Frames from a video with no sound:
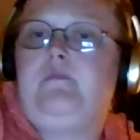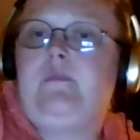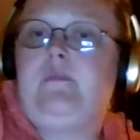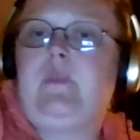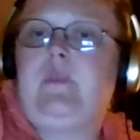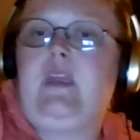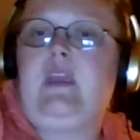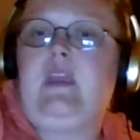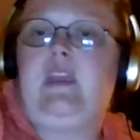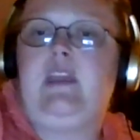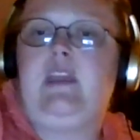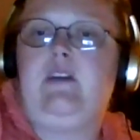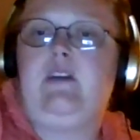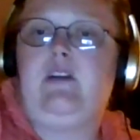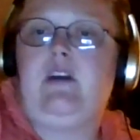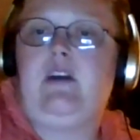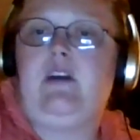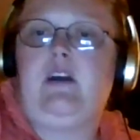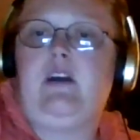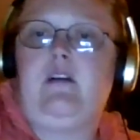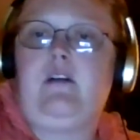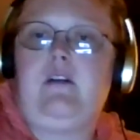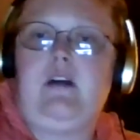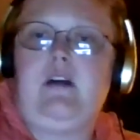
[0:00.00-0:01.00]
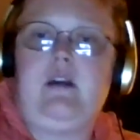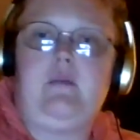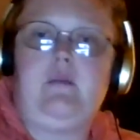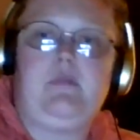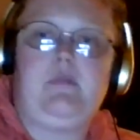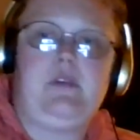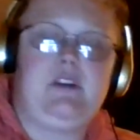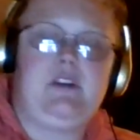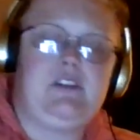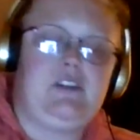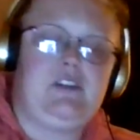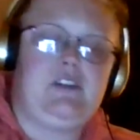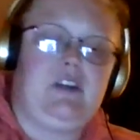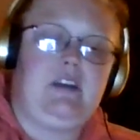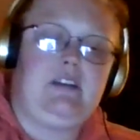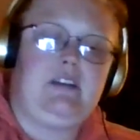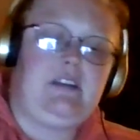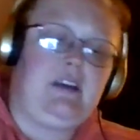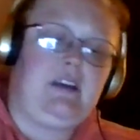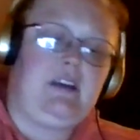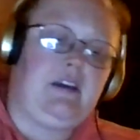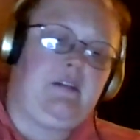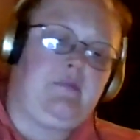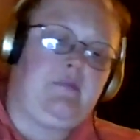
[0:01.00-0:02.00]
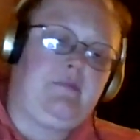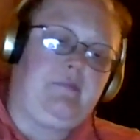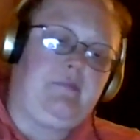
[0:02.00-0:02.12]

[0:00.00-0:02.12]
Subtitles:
Thank you, Carl. I appreciate that.